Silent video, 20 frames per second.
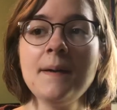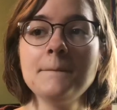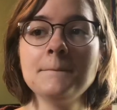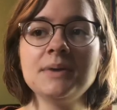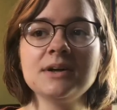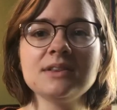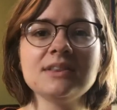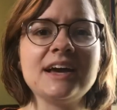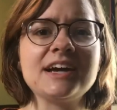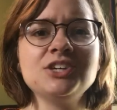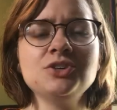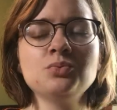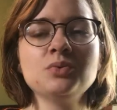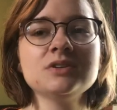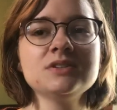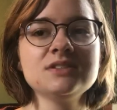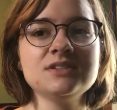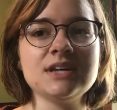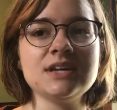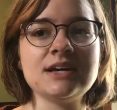But like, you
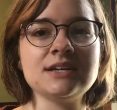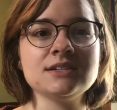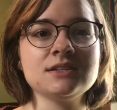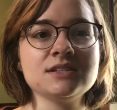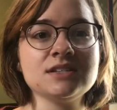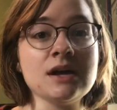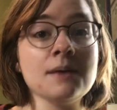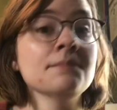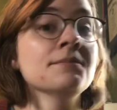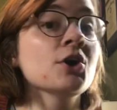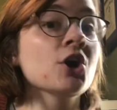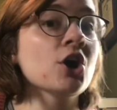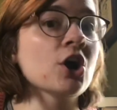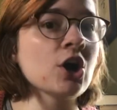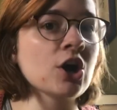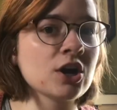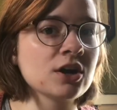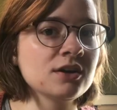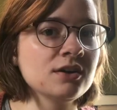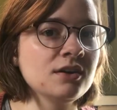wouldn't say
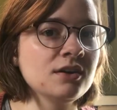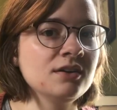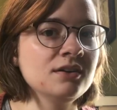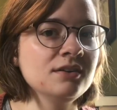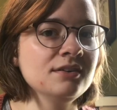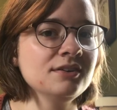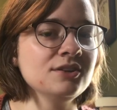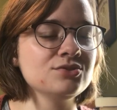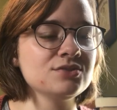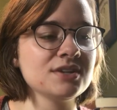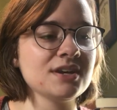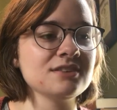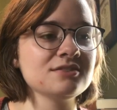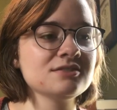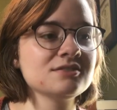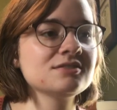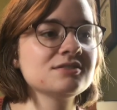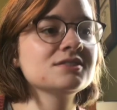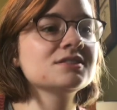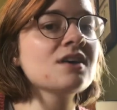summer, you say
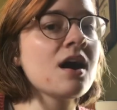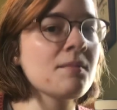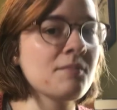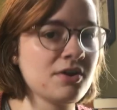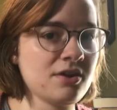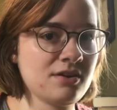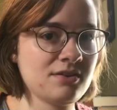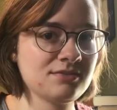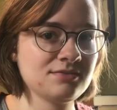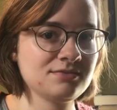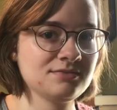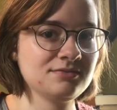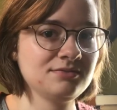summer.